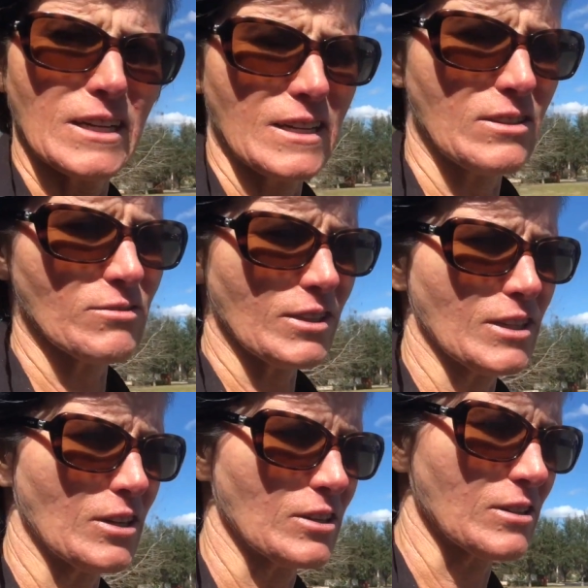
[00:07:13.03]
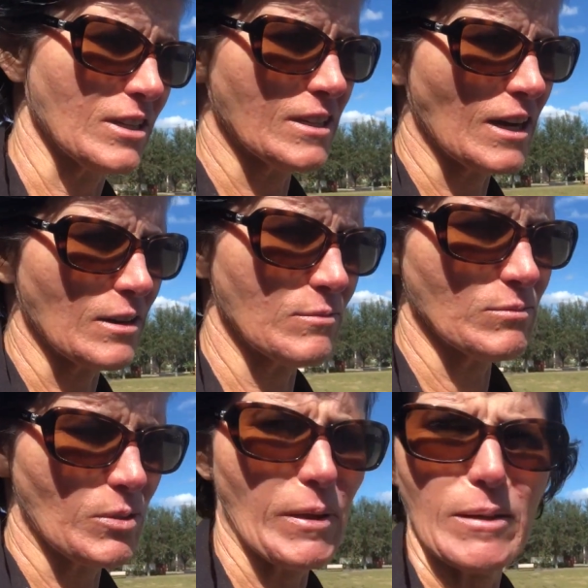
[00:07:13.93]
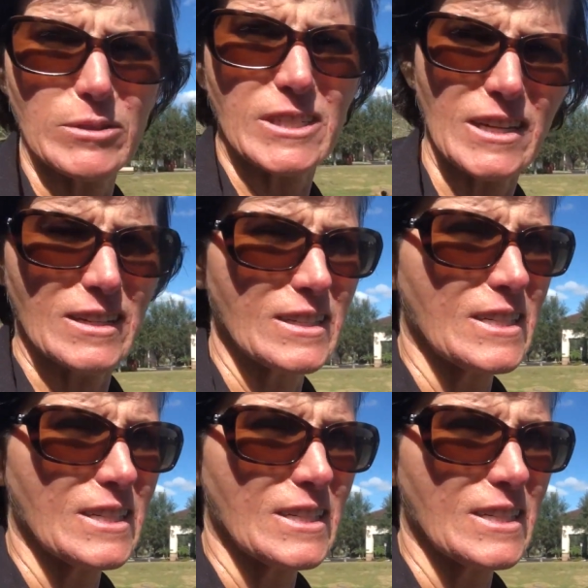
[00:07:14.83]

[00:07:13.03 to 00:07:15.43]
it's really hard not to be able to,